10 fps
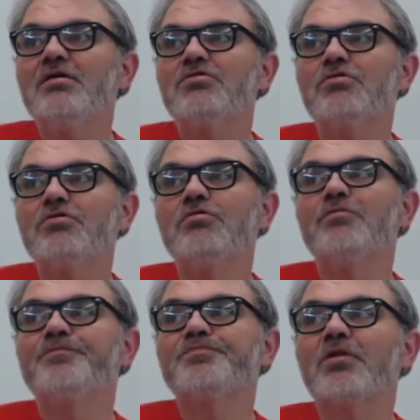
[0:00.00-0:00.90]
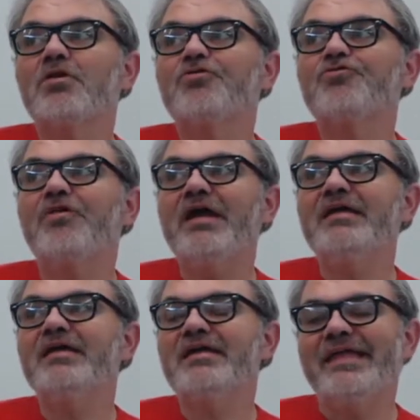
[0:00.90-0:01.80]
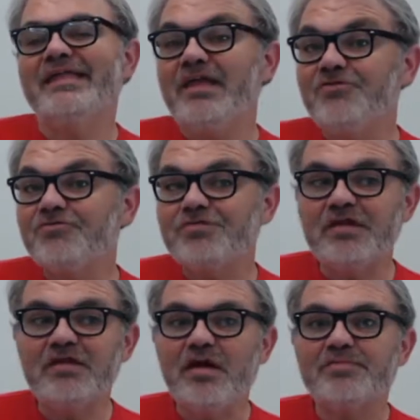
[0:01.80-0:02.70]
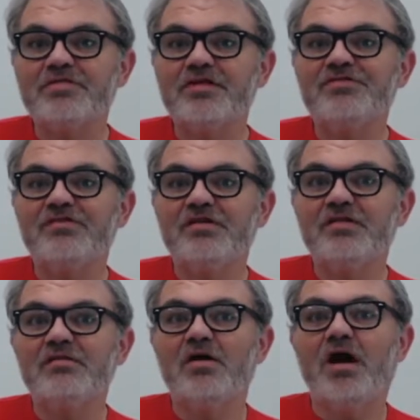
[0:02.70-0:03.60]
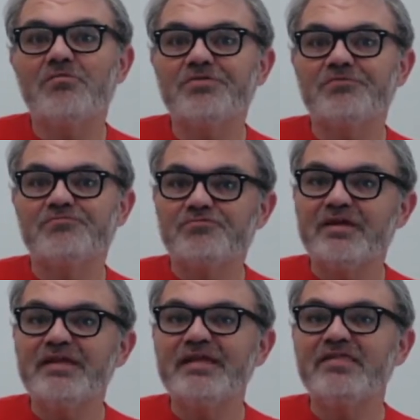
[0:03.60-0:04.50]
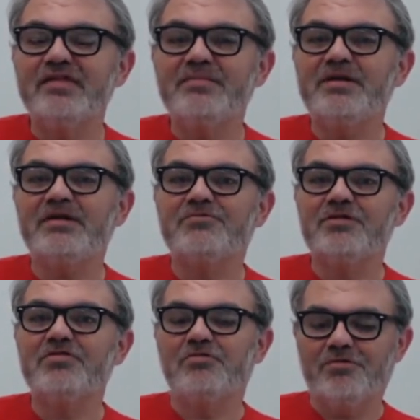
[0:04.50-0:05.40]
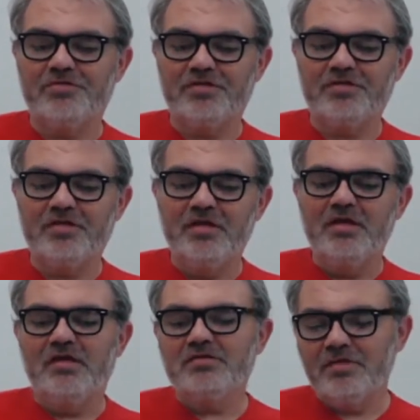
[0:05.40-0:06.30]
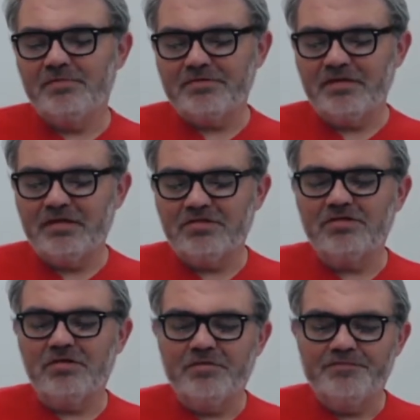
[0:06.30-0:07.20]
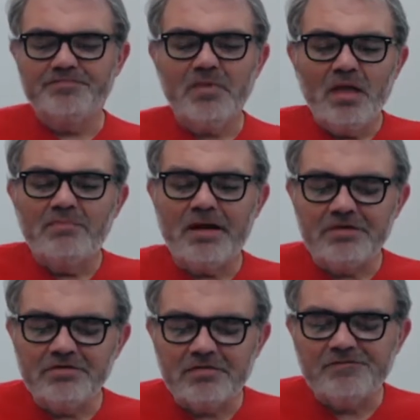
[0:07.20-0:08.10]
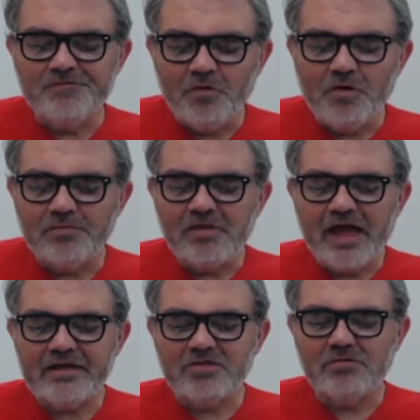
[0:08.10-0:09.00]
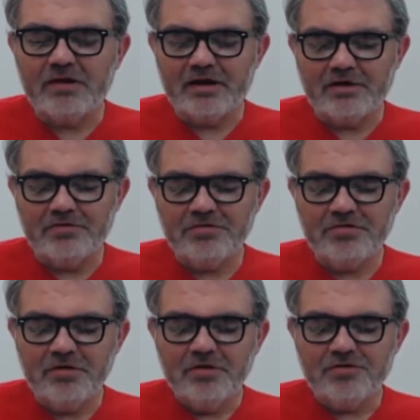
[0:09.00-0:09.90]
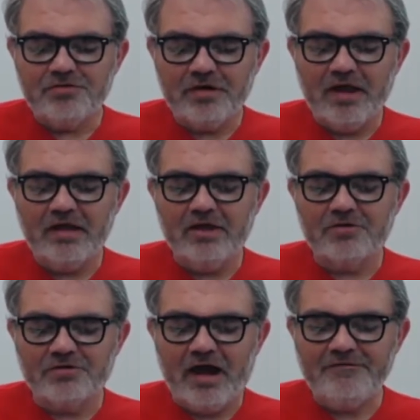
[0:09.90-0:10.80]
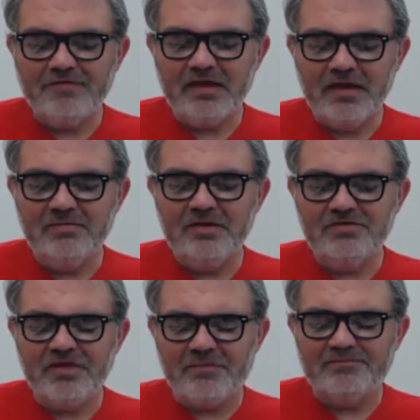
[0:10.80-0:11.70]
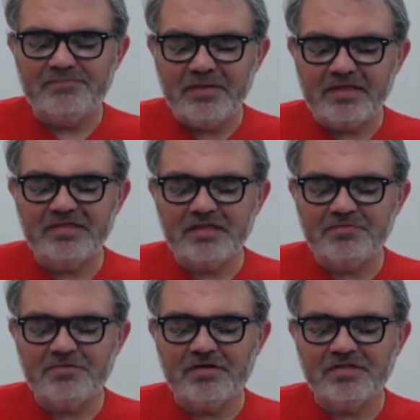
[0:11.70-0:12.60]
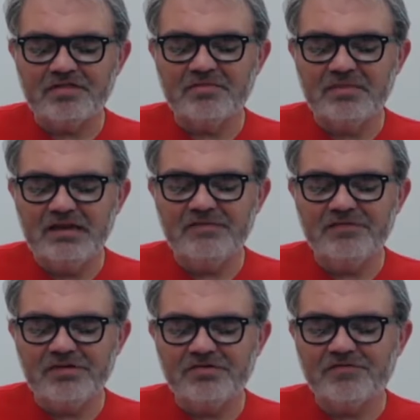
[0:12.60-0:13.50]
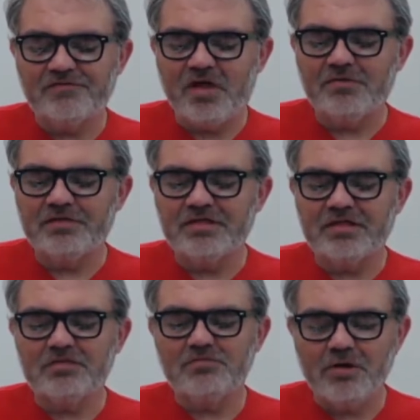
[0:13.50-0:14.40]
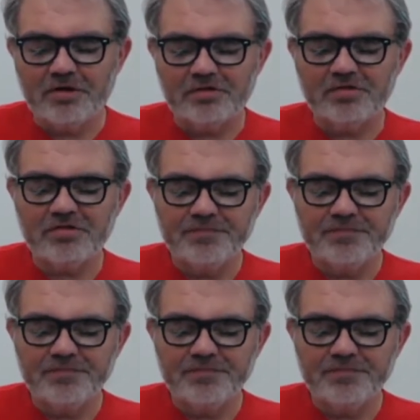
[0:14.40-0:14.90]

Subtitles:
to create an interesting composition with really limited resources. So let me read this to you. By using 4 black squares, create a graphic image that best expresses the meaning of each of the following 6 words: